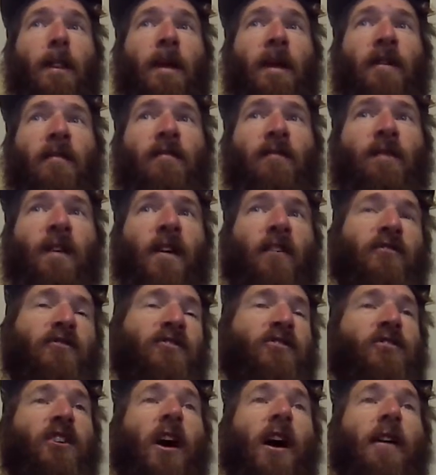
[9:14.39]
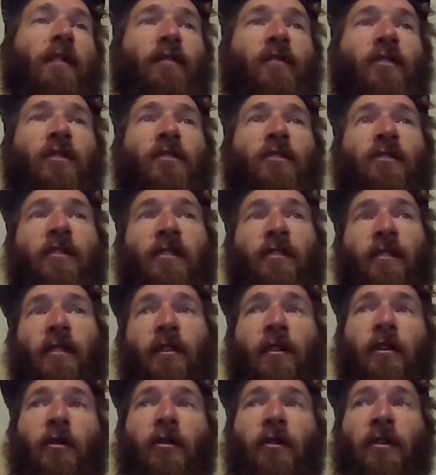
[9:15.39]
it felt softer than the
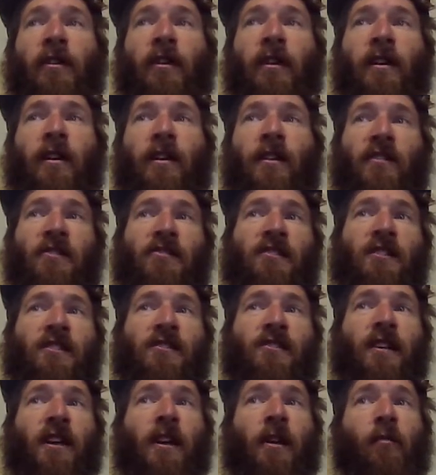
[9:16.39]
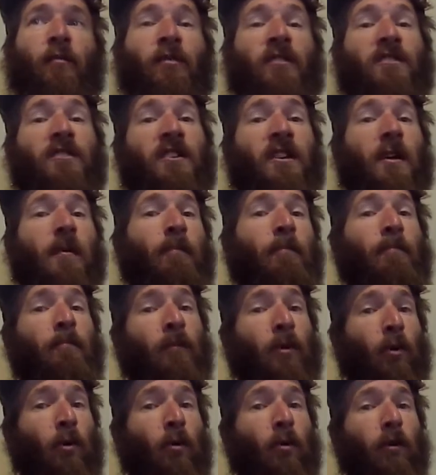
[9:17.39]
lure did in the sense that it would tip
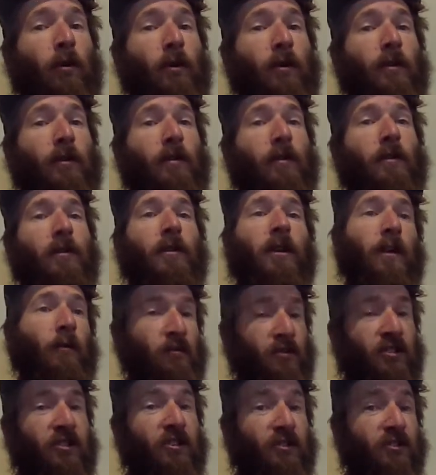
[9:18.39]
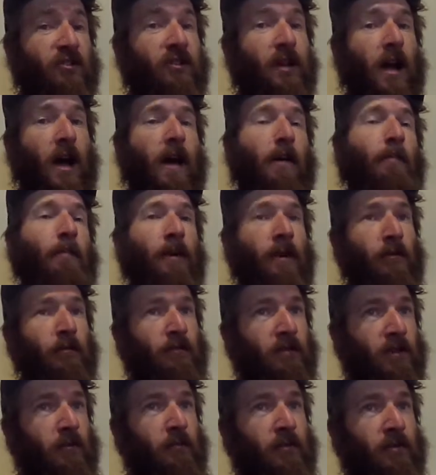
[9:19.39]
more. It would still stop, but it
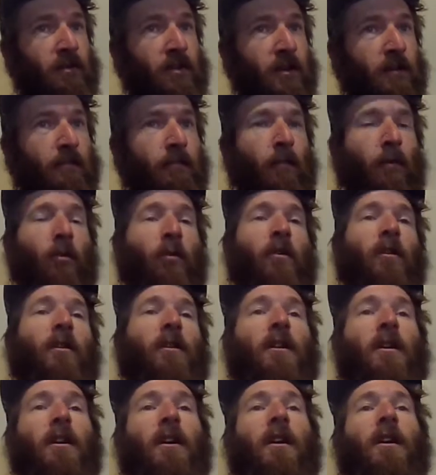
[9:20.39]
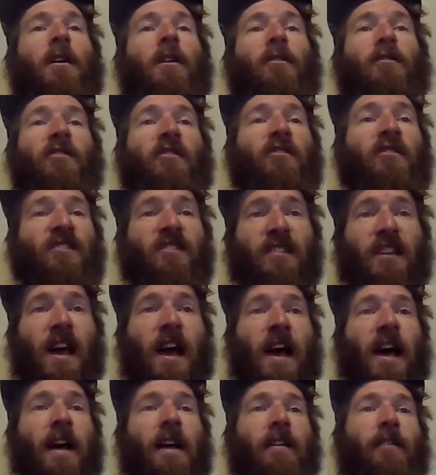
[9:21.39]
would tip more to the
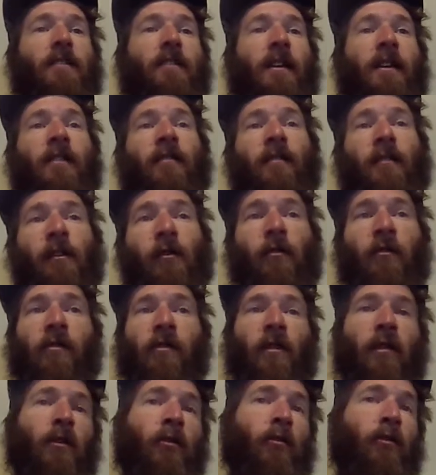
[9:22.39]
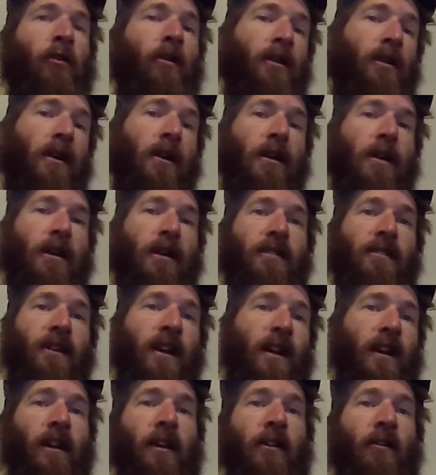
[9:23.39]
side than the lure. The lure, it's
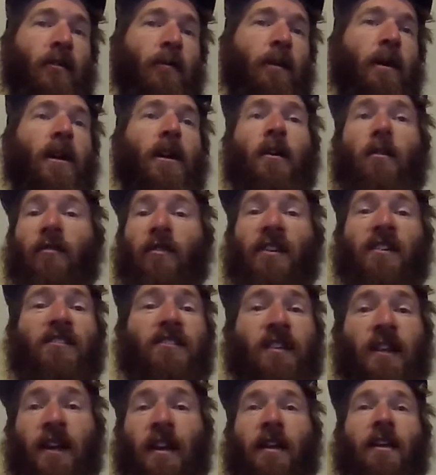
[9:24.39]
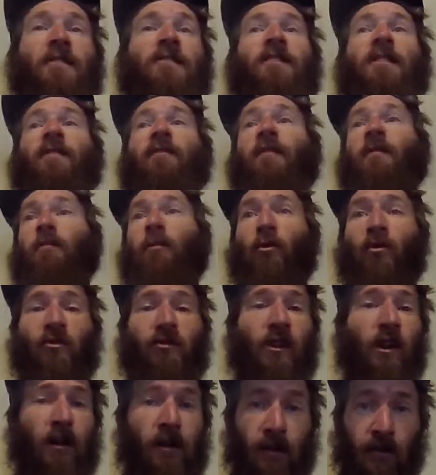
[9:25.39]
like, you know, this thing is even more
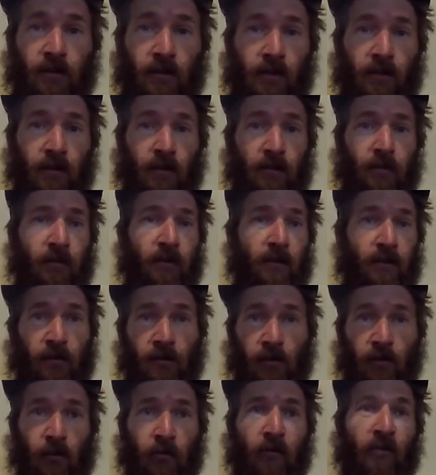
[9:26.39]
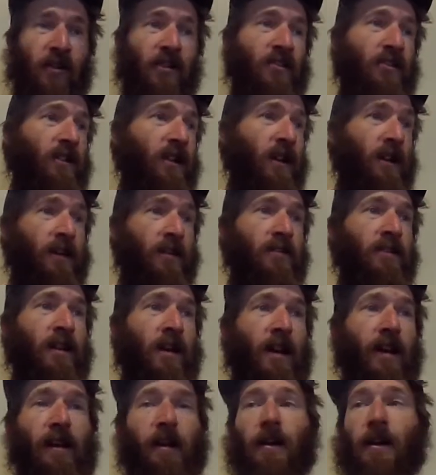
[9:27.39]
solid than the lure. This thing is
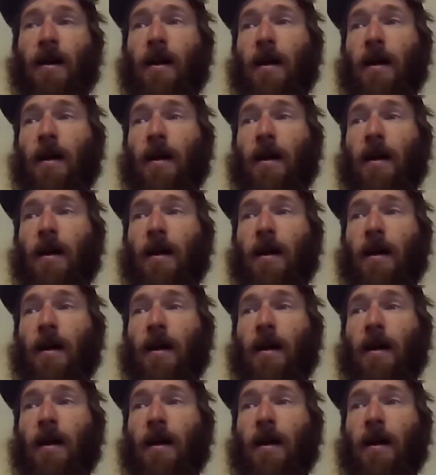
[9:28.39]
like,